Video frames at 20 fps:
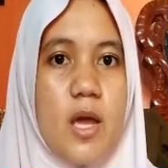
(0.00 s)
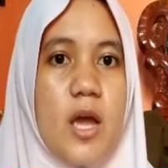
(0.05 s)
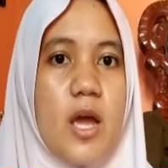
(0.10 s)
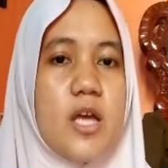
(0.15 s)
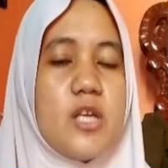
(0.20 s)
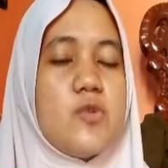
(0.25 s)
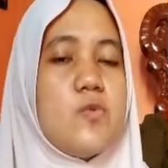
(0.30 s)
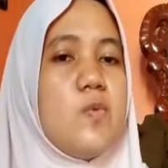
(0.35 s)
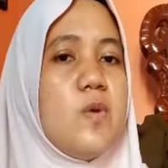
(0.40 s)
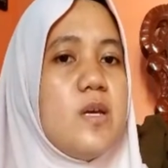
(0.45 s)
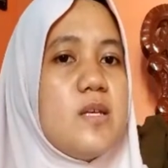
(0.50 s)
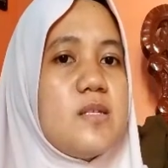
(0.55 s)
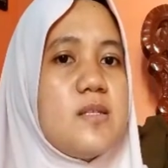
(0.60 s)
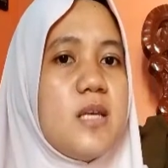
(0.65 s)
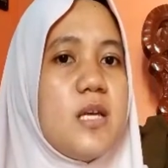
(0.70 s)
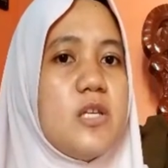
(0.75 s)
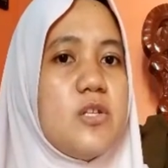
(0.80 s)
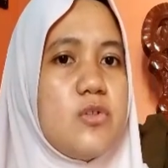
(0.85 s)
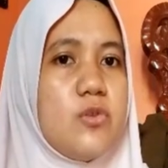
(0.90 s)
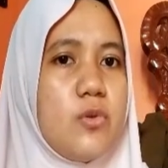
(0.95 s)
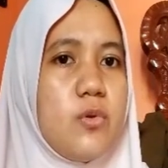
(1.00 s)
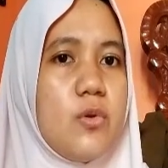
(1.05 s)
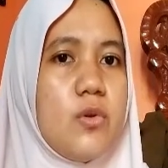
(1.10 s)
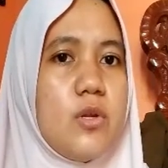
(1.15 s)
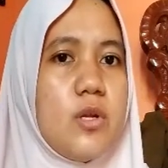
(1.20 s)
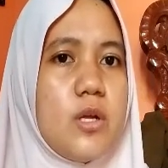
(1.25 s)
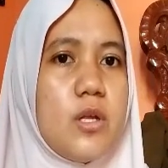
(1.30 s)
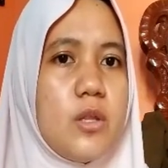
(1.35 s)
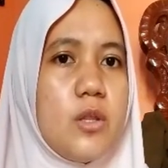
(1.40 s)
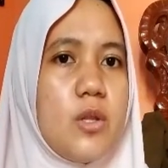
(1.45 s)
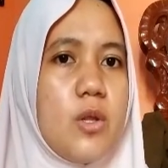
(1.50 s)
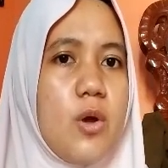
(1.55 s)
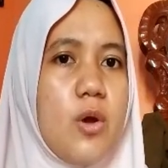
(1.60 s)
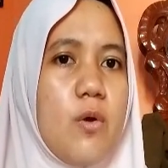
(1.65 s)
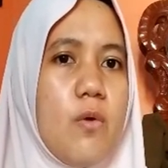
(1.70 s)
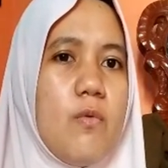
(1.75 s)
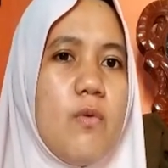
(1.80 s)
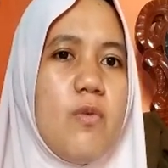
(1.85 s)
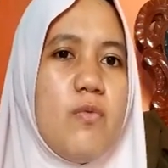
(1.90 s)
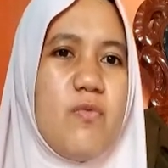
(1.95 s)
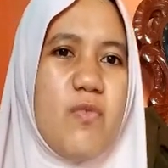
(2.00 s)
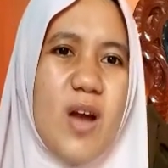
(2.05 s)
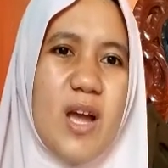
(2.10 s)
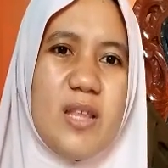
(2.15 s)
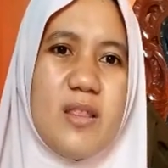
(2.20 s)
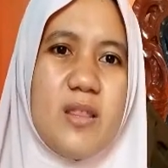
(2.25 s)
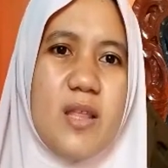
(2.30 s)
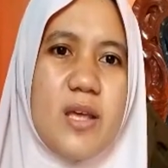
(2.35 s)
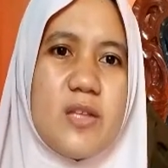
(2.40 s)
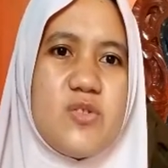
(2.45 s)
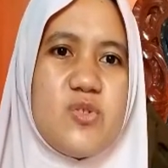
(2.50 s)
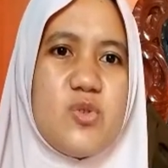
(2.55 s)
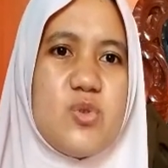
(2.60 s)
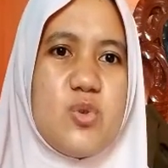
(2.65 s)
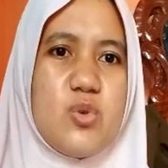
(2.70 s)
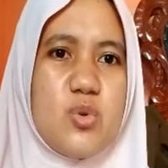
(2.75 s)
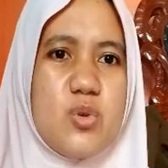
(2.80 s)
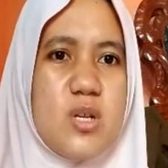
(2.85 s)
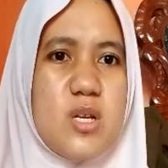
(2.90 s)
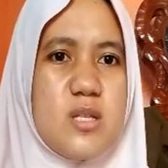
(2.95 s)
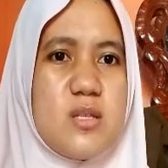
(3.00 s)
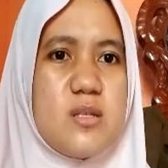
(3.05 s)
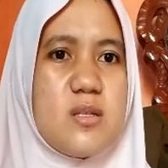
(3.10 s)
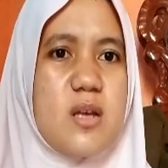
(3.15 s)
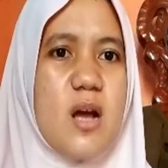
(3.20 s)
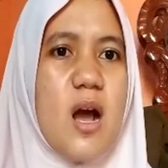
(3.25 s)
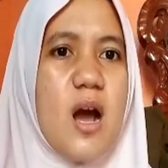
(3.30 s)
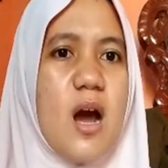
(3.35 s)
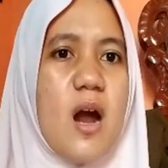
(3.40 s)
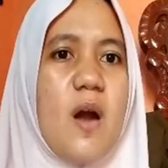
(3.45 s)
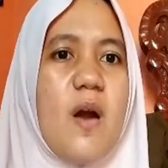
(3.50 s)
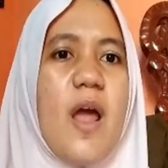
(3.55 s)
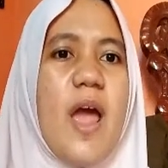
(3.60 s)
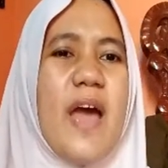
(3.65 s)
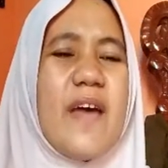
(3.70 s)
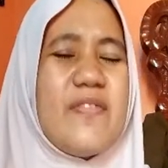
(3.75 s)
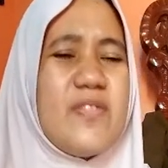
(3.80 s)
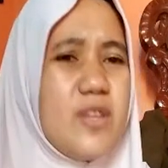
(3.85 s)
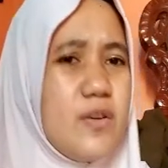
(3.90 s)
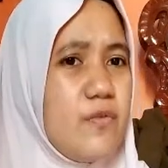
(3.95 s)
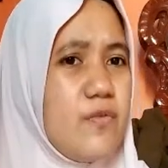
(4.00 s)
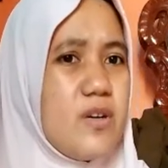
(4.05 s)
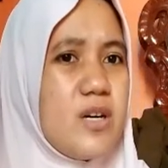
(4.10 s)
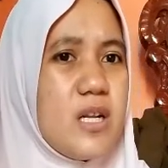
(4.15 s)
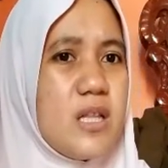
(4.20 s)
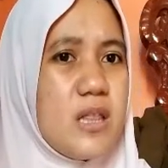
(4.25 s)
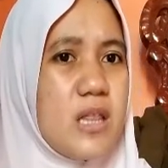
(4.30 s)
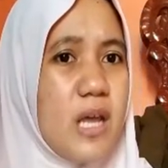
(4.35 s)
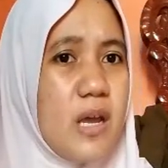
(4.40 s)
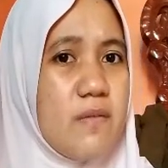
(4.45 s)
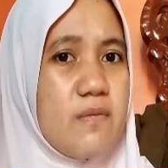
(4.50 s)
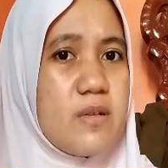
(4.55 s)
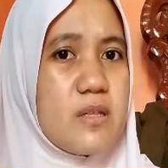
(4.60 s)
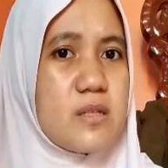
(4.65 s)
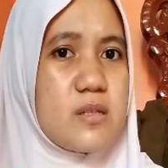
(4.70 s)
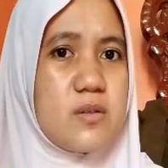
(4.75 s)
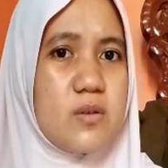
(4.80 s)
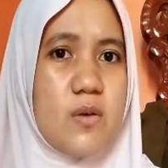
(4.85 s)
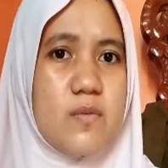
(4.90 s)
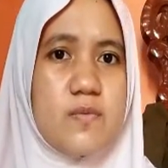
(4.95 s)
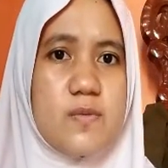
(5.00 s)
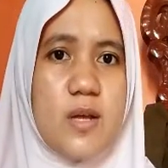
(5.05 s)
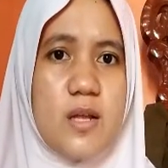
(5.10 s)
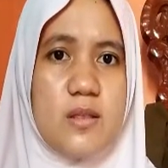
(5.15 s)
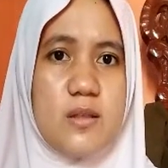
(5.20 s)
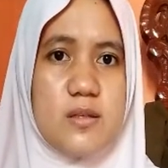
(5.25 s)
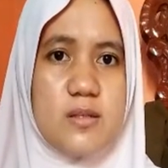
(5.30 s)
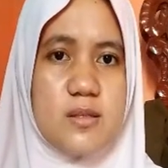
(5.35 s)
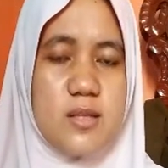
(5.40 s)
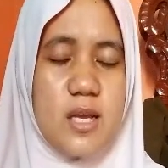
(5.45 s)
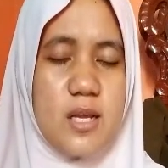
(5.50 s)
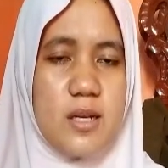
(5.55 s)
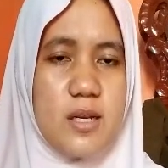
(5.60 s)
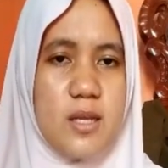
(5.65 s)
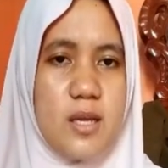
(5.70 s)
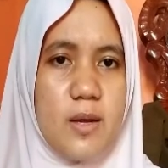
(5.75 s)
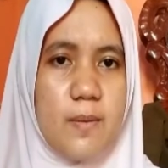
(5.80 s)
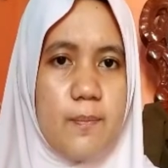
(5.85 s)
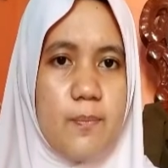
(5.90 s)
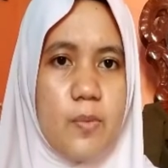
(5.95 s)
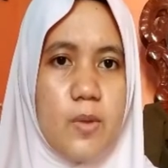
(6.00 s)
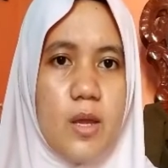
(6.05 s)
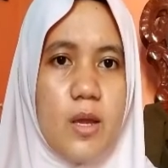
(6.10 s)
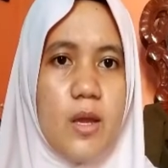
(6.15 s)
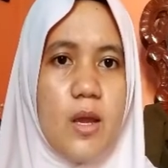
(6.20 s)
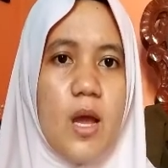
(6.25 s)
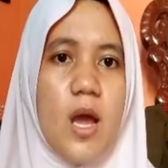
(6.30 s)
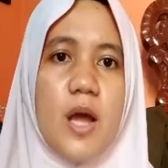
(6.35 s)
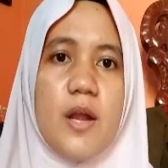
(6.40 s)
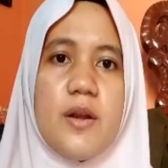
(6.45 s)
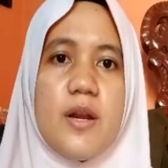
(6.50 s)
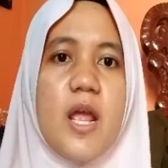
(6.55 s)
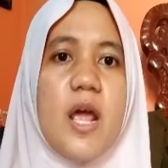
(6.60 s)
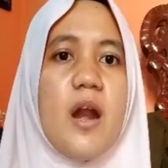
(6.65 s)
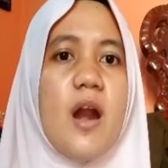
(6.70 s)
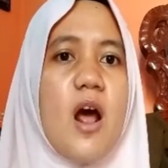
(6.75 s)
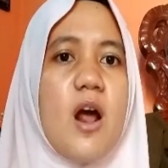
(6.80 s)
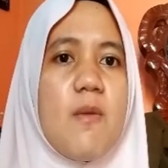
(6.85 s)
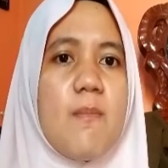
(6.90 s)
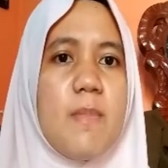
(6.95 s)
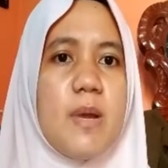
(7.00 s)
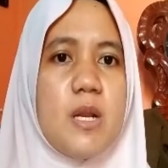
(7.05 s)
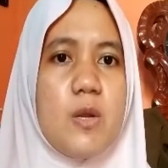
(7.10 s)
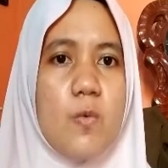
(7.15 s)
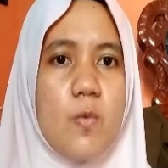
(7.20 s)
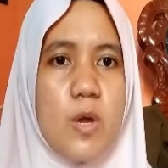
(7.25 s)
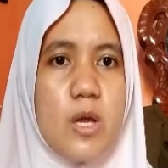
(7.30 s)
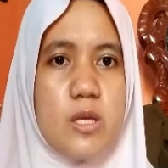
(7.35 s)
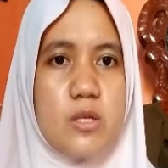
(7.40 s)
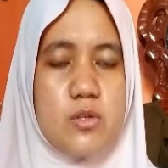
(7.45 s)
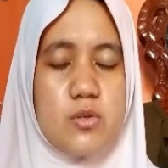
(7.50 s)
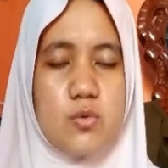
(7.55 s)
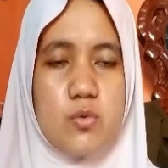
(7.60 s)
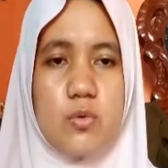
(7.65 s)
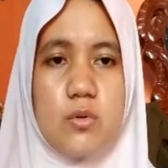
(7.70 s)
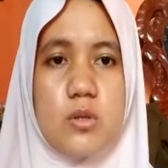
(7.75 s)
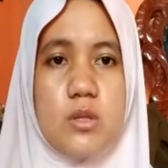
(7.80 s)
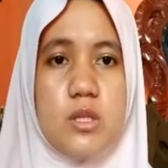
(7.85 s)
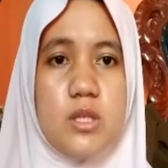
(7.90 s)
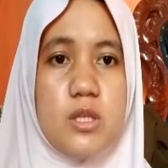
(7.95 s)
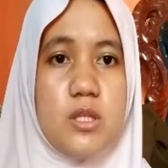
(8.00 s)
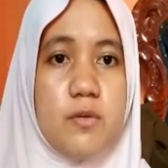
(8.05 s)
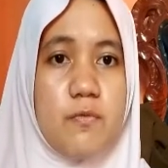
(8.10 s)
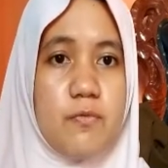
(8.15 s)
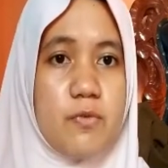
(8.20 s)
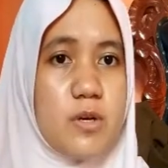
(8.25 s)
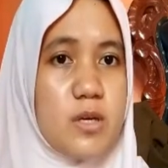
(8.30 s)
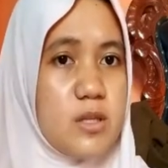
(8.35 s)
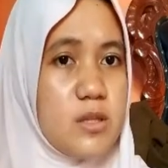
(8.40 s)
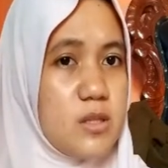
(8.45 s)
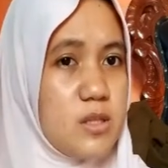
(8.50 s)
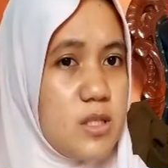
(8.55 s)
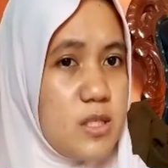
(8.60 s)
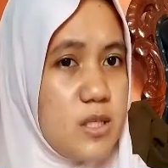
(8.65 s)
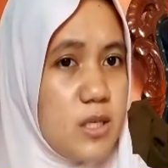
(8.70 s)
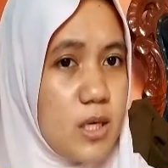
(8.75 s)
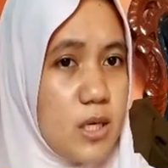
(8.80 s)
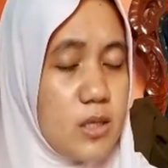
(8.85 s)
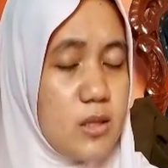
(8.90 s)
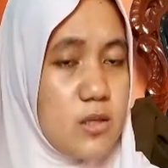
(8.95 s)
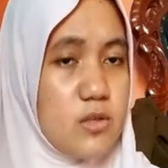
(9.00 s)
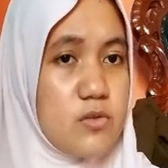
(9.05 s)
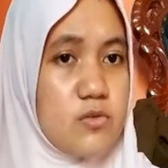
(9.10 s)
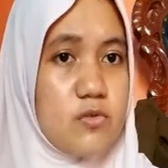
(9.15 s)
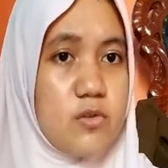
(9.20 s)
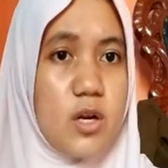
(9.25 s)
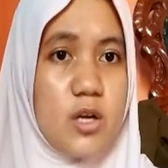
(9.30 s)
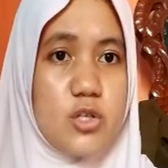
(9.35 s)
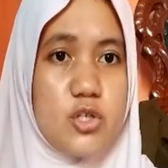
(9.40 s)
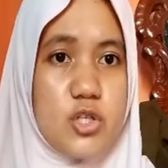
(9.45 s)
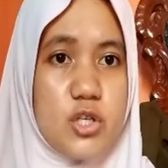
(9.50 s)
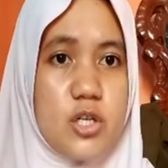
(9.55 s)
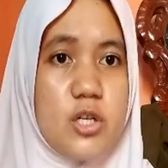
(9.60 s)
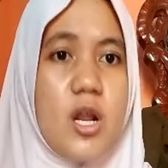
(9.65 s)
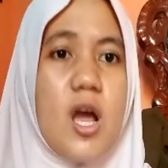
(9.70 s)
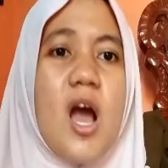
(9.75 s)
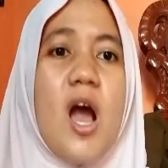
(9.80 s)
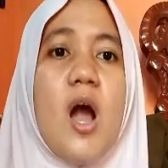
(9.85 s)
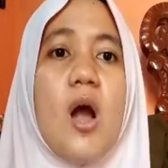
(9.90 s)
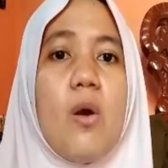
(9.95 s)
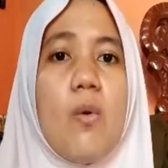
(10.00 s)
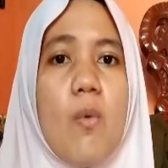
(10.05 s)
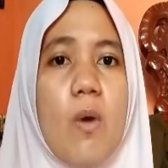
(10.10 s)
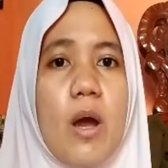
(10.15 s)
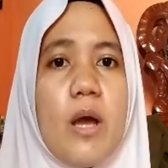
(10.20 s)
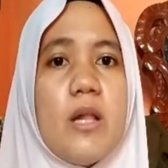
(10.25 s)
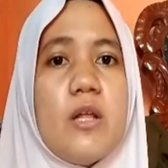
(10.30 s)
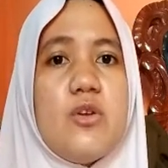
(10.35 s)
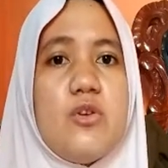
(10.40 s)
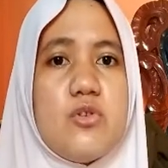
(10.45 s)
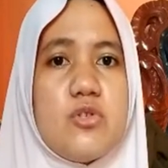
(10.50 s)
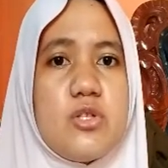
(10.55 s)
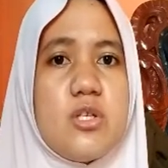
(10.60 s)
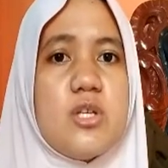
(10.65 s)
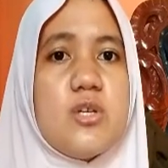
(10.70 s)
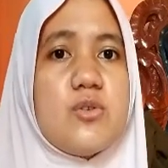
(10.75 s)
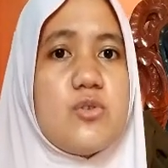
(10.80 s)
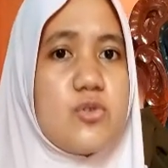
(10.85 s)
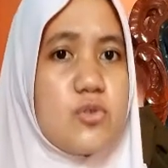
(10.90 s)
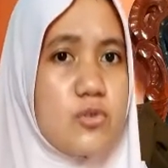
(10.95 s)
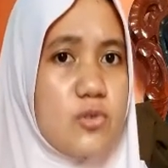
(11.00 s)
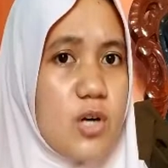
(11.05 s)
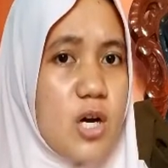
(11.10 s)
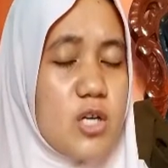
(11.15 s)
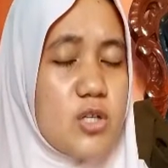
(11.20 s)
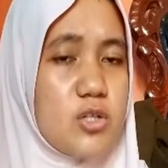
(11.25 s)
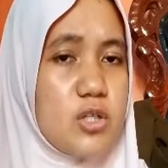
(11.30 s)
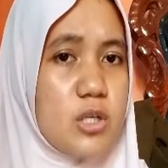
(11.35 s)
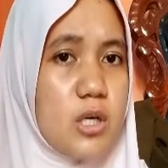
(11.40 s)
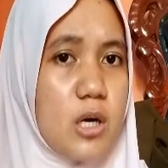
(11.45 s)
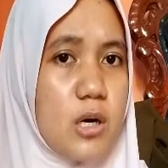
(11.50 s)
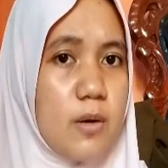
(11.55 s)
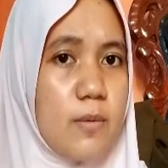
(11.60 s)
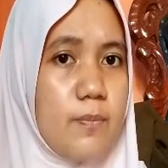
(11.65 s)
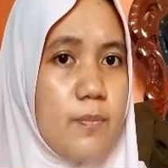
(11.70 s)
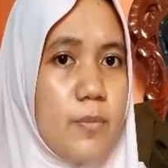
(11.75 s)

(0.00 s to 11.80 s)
As we assess students, we find that students are at different levels of understanding. There are many ways to differentiate instruction while using structure.